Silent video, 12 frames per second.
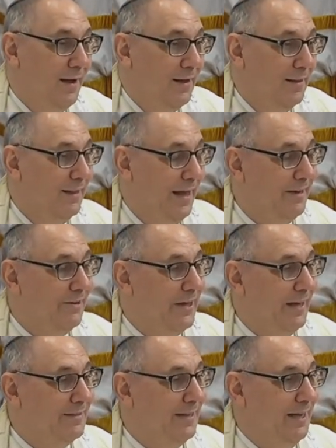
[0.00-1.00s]
Later
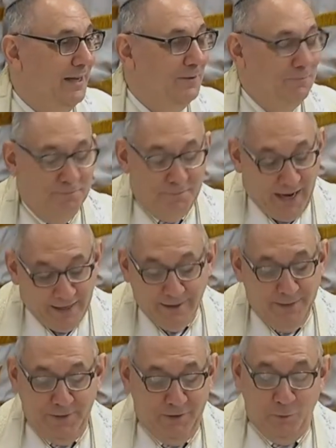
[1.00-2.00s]
that day, my
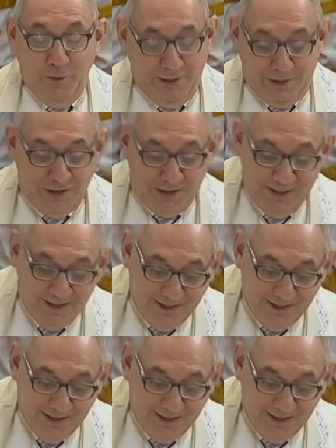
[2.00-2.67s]
limit reached.